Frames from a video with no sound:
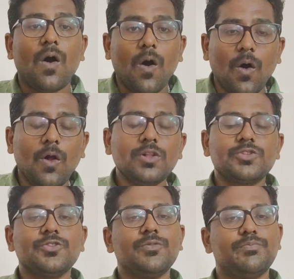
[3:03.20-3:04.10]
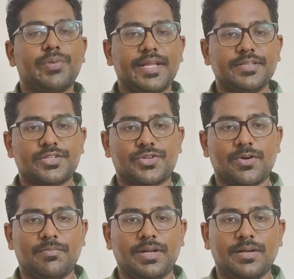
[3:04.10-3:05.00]
also brings
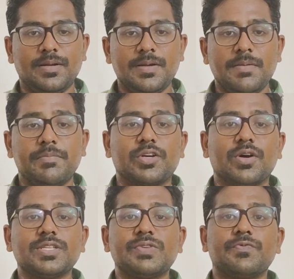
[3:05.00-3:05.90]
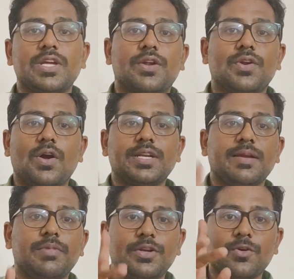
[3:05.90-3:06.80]
trouble, because we are not
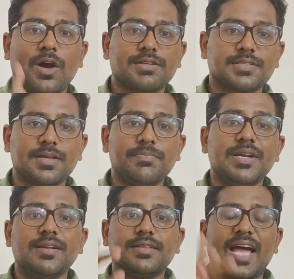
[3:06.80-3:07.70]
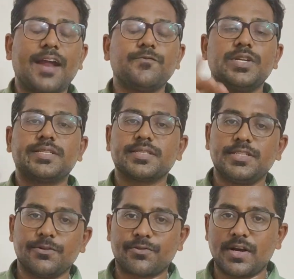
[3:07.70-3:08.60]
able to accept that which is
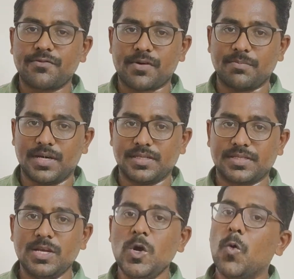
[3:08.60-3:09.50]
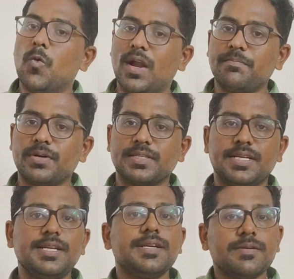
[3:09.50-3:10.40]
different from us. One
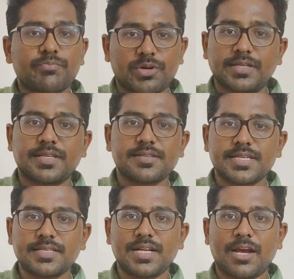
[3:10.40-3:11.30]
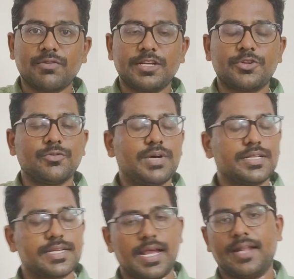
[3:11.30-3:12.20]
person prizes his language too
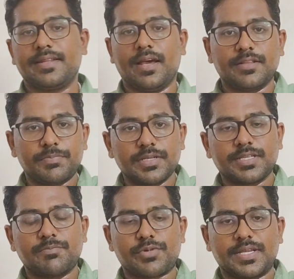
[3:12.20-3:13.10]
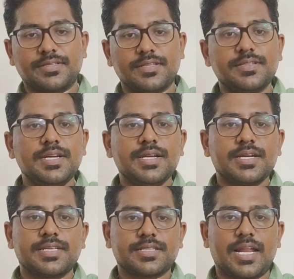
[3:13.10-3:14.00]
much and the other person prizes
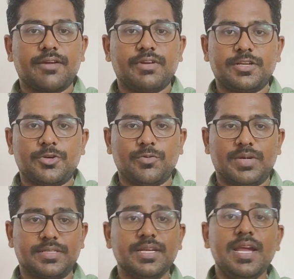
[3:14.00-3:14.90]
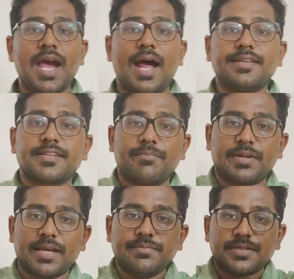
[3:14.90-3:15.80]
his language too much, and
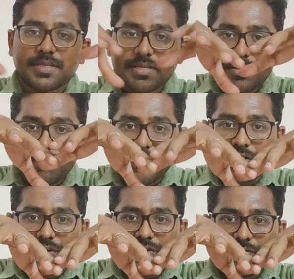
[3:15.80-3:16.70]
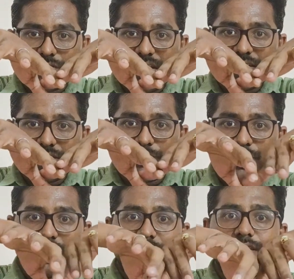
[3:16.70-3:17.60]
sometimes because of these
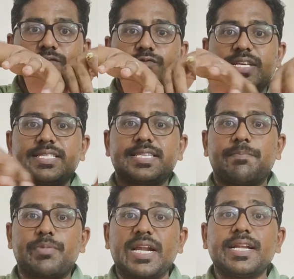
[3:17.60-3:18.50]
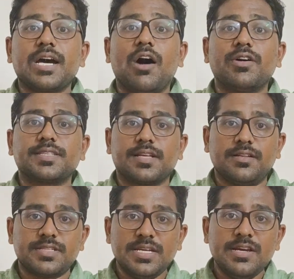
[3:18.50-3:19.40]
differences we separate
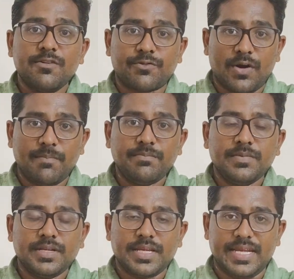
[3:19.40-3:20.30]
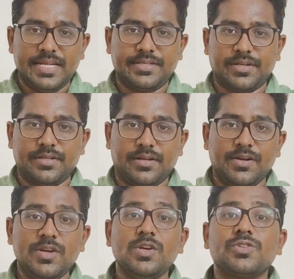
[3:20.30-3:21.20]
ourselves from each other.
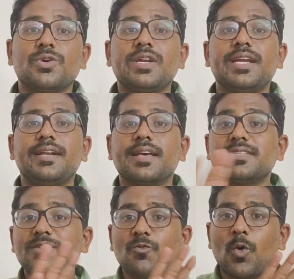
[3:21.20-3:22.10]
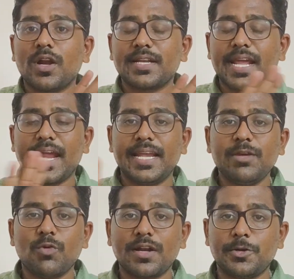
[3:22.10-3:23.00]
So he doesn't want
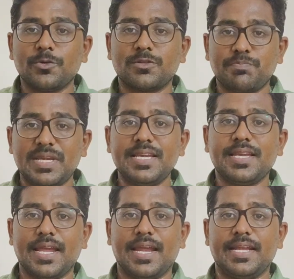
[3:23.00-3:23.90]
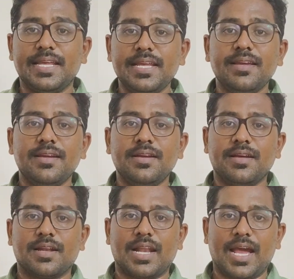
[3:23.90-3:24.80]
anyone to speak any
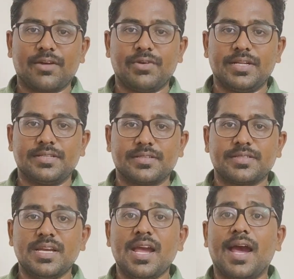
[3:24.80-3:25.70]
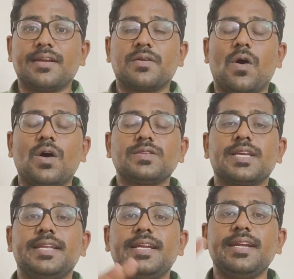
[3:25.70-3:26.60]
languages and cause
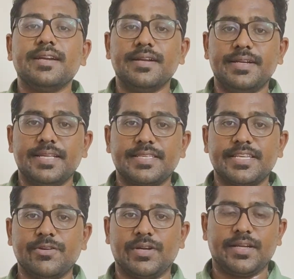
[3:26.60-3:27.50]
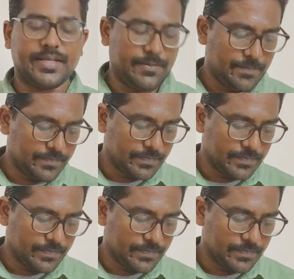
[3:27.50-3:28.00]
any disunity.